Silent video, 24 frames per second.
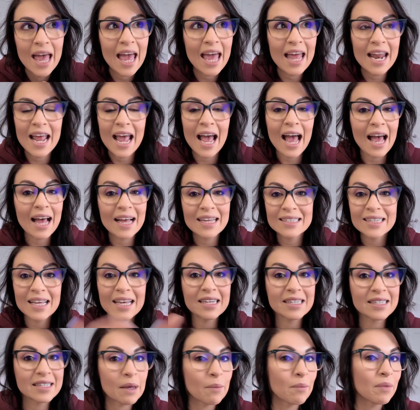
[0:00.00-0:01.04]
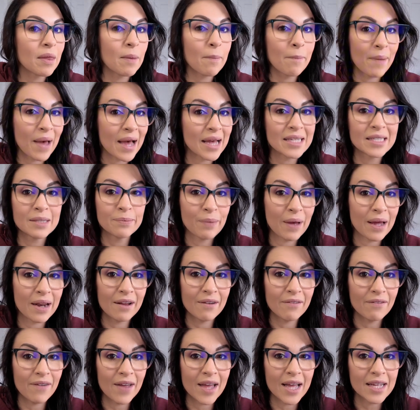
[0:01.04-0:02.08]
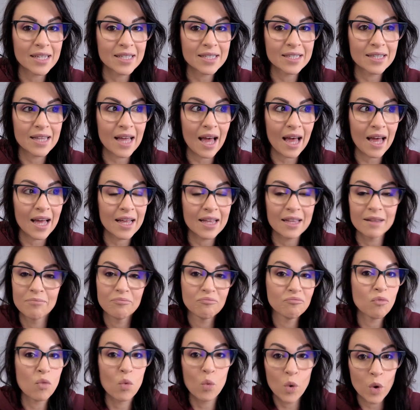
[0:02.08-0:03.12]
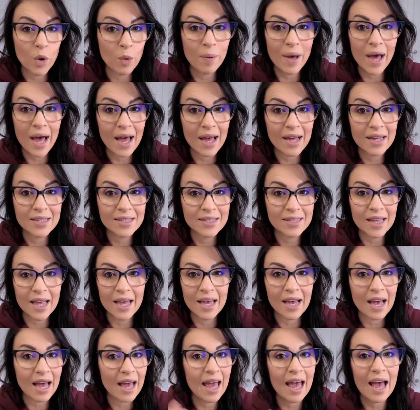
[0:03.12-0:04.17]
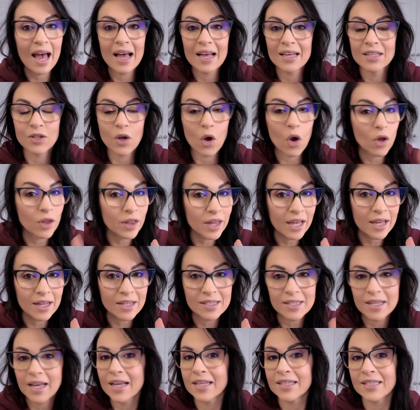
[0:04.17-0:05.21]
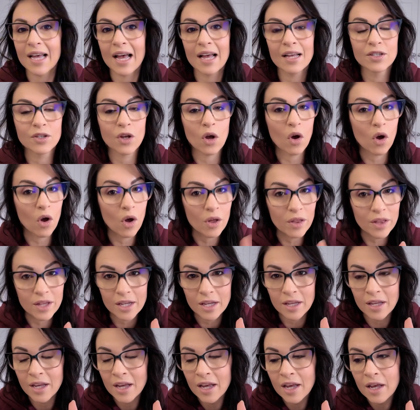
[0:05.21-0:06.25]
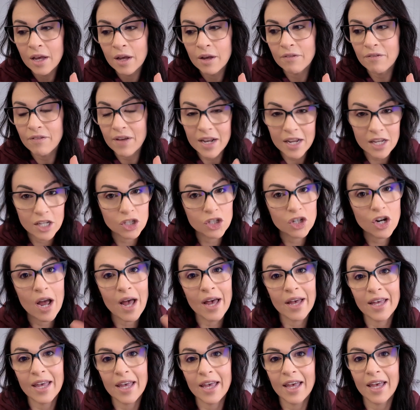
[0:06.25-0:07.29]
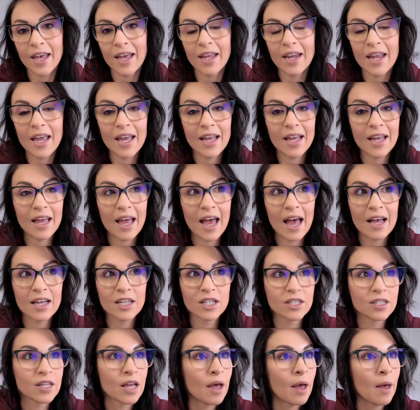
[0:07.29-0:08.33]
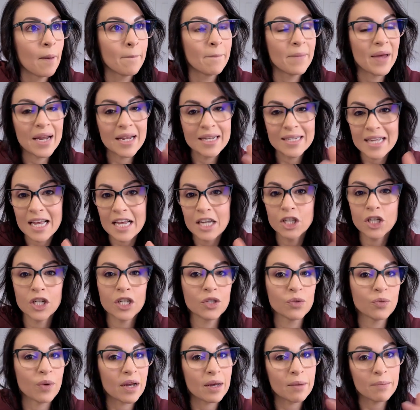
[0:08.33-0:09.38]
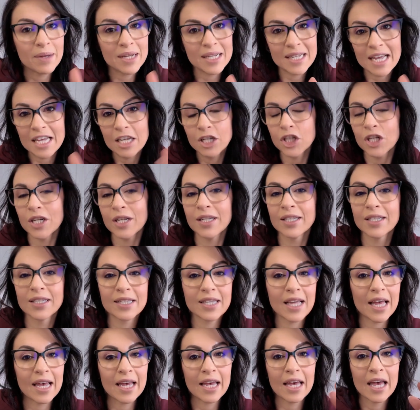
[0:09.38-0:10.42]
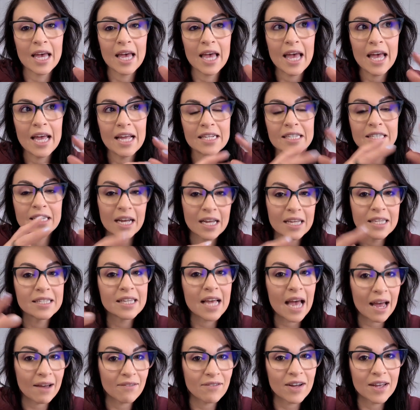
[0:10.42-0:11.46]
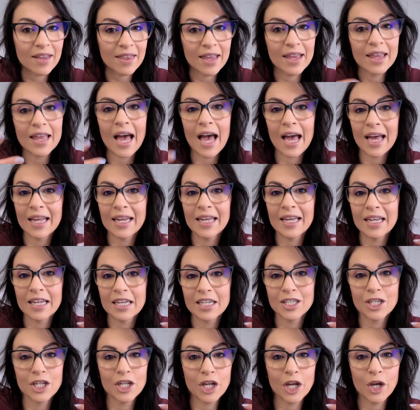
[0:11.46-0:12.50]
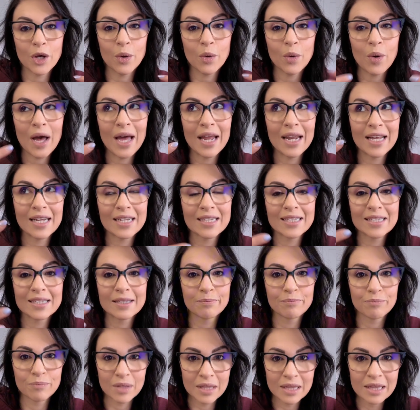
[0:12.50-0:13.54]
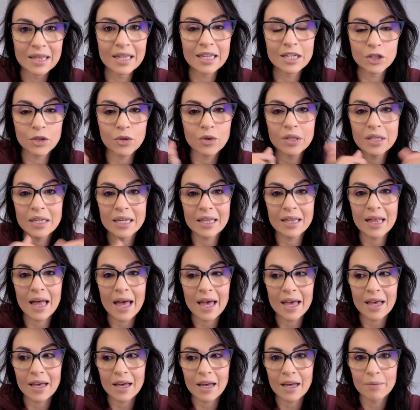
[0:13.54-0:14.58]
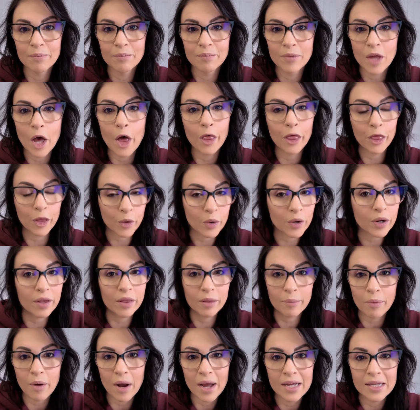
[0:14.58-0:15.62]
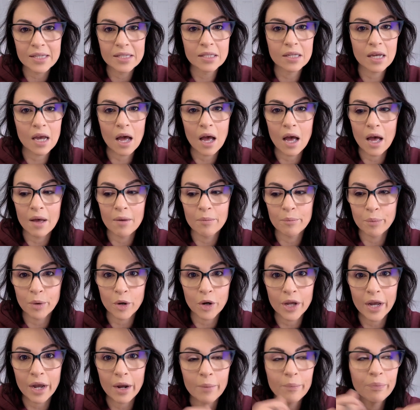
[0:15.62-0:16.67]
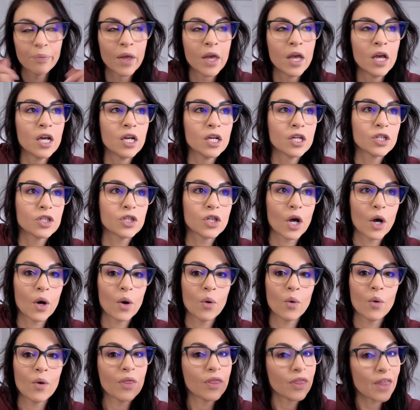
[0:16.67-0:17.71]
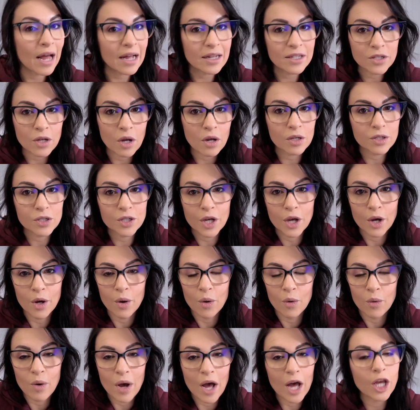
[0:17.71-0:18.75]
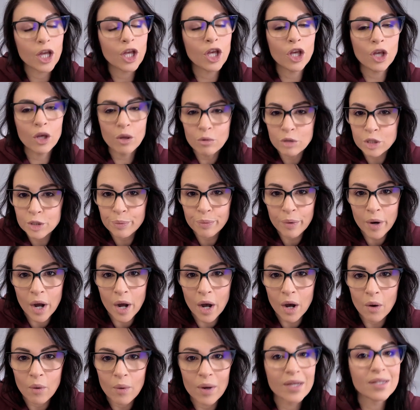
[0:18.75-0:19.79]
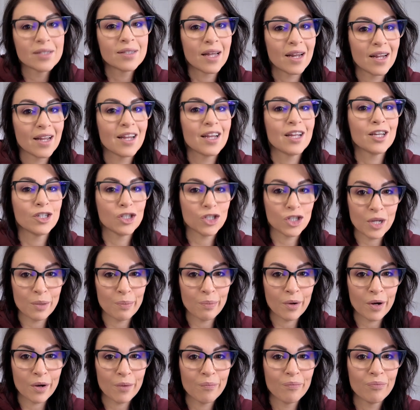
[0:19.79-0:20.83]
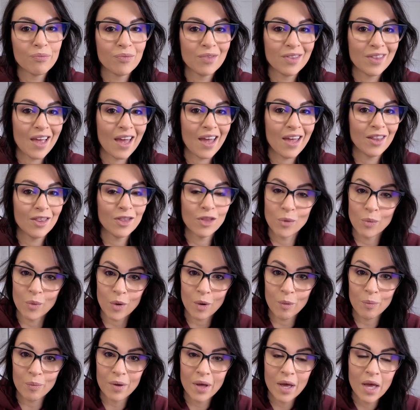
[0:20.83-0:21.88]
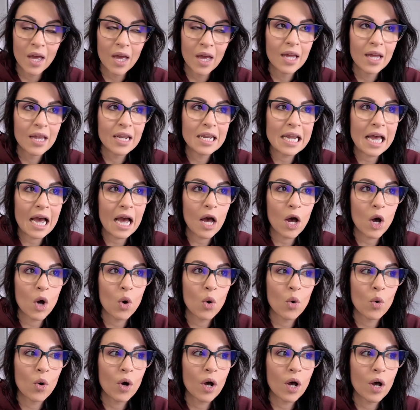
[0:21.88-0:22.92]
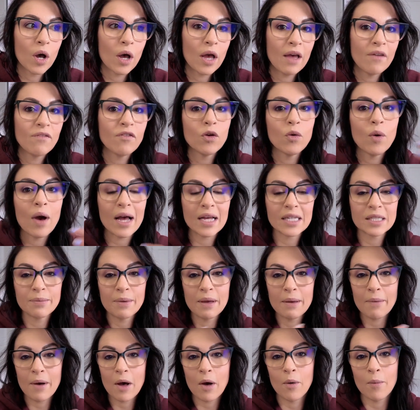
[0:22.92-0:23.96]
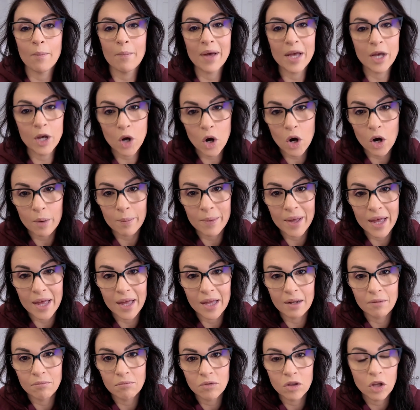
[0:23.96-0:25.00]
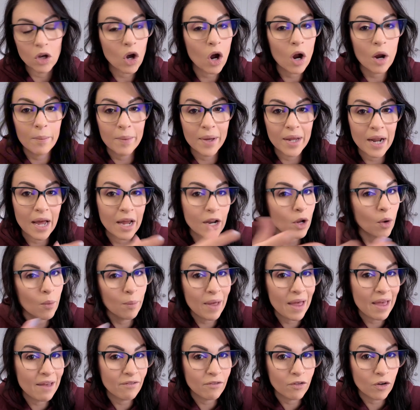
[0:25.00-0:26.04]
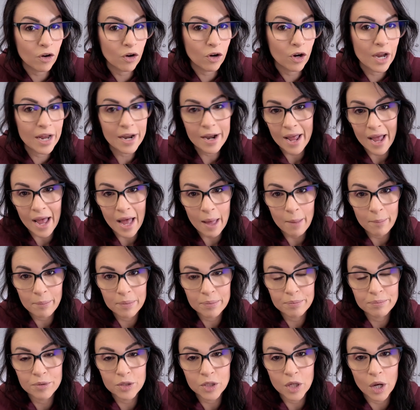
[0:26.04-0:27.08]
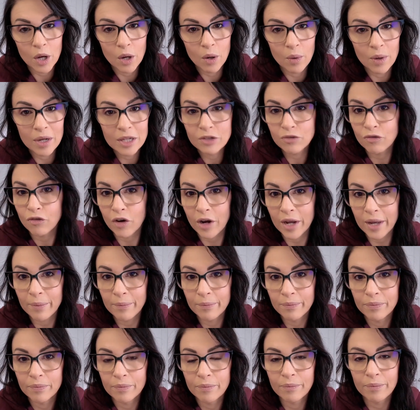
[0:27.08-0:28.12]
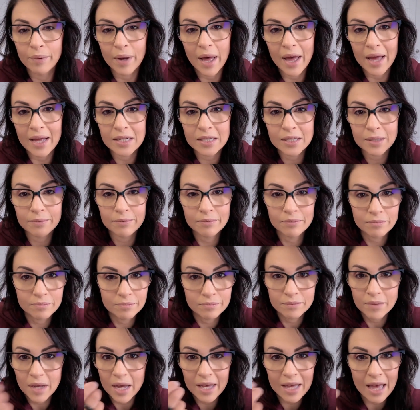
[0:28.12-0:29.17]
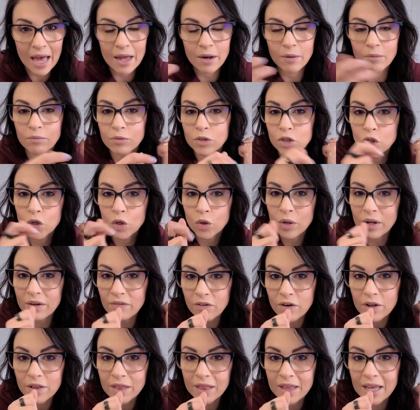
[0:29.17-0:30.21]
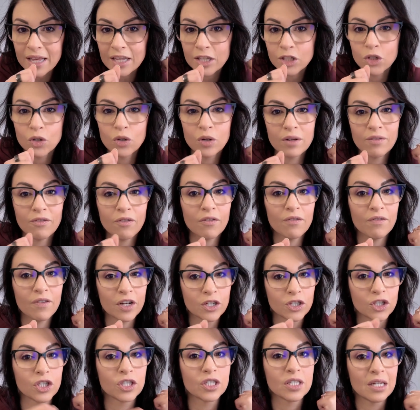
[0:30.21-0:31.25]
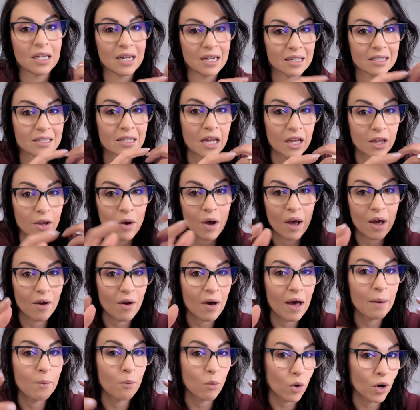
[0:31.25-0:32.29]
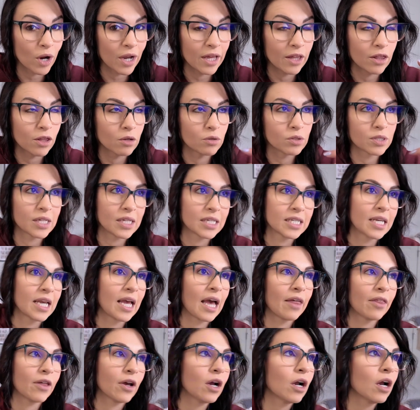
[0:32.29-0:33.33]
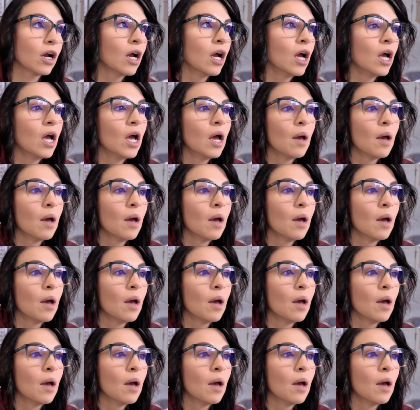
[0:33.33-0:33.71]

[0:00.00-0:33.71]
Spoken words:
And it has like some of the best benefits that Whoop has. Like it has all the insights, it has all the fitness tracking, it has meditations, recommendations, like it does everything that I need it to do. And it's literally like a third of the price per year. So that's also a huge pro, is that it is cheaper than the Whoop. Now, if you ask me about my Garmin, the Garmin I don't pay for an app, so it's free. But again, two different things, two different functions, and I'll tell you how I'm working those in together.